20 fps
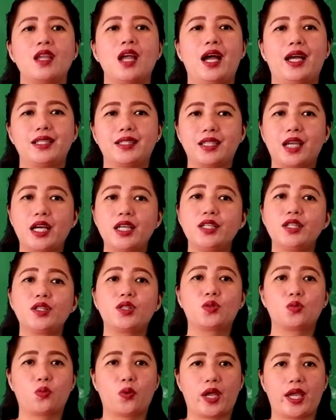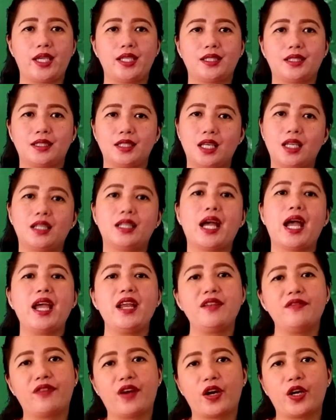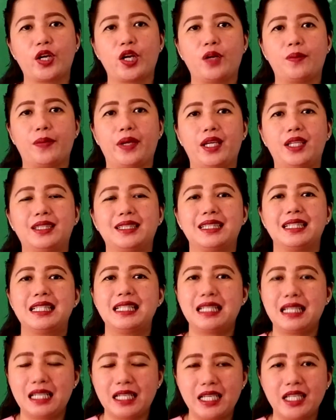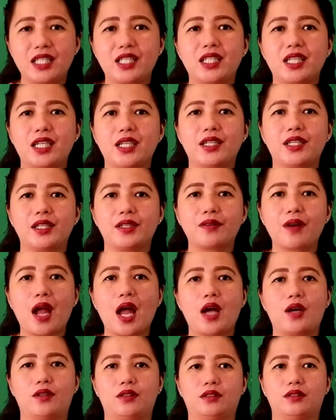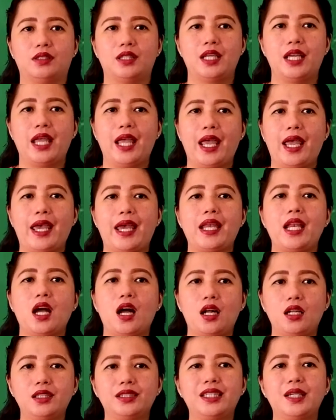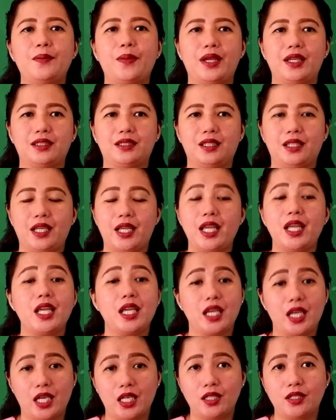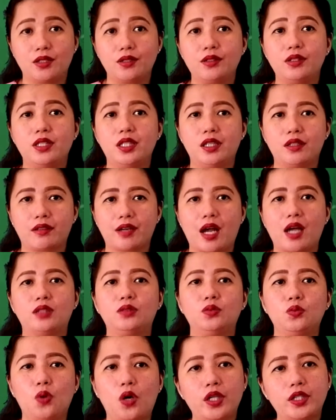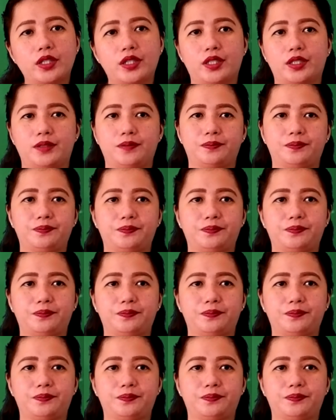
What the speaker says: Hazardous waste in the environment leach in the ground and ultimately into the groundwater.